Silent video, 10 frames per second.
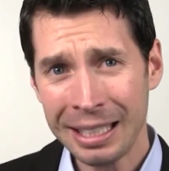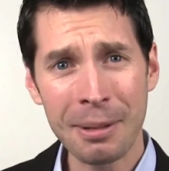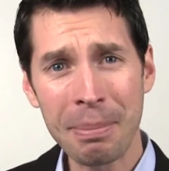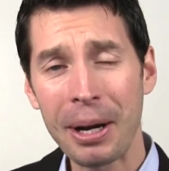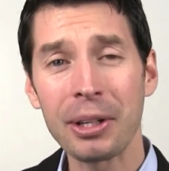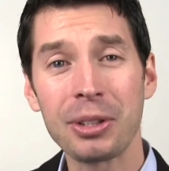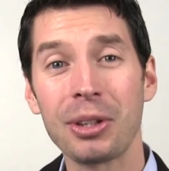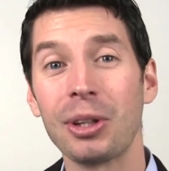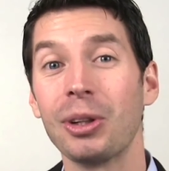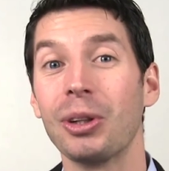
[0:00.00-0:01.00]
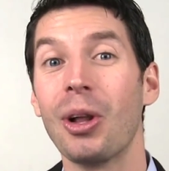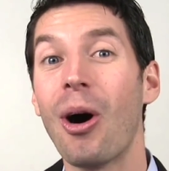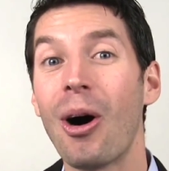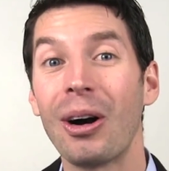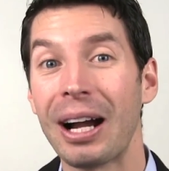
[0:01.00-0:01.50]
Compare it to the
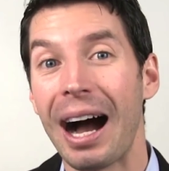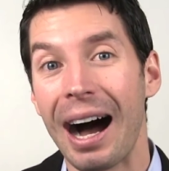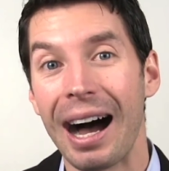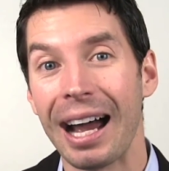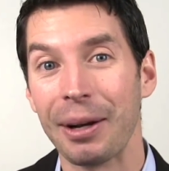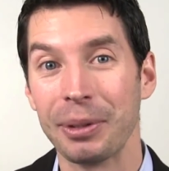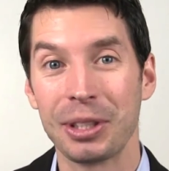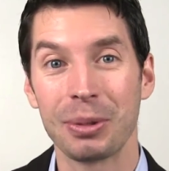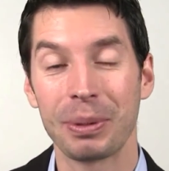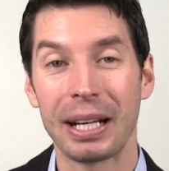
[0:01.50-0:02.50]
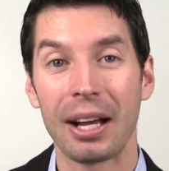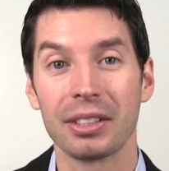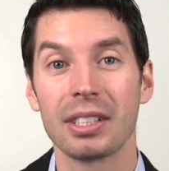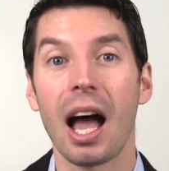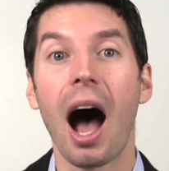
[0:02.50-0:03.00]
long I, which is
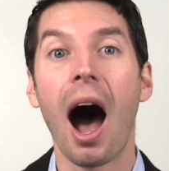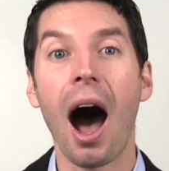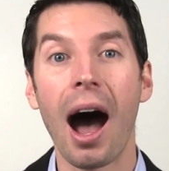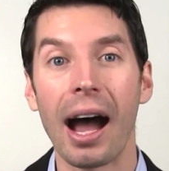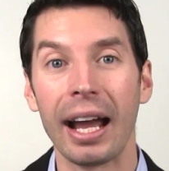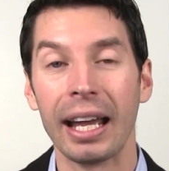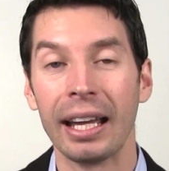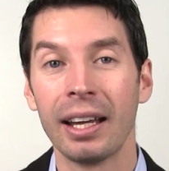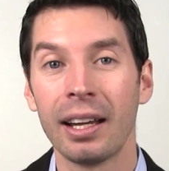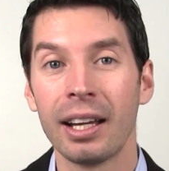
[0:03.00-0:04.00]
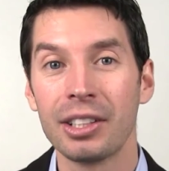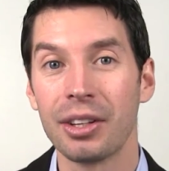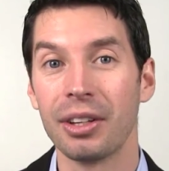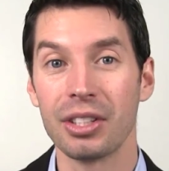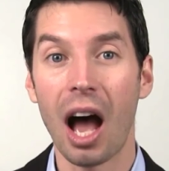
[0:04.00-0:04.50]
pronounced I.
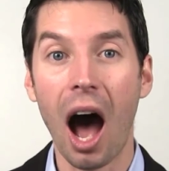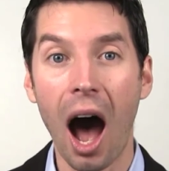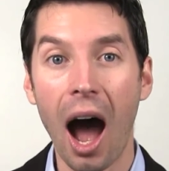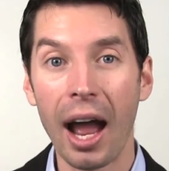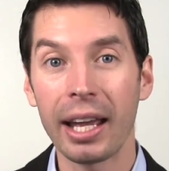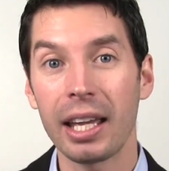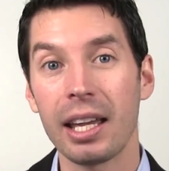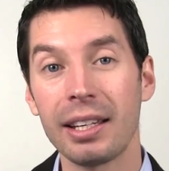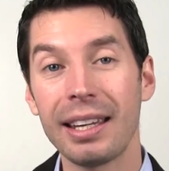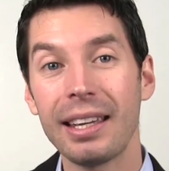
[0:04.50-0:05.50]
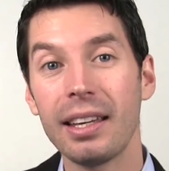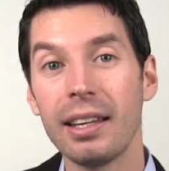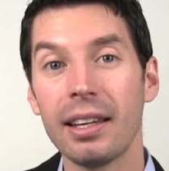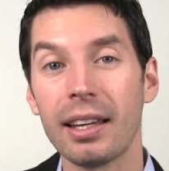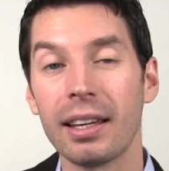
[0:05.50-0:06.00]
So there's I and
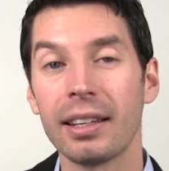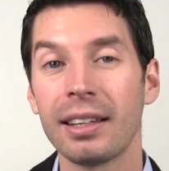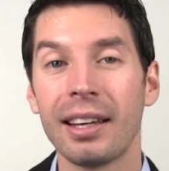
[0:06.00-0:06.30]
I.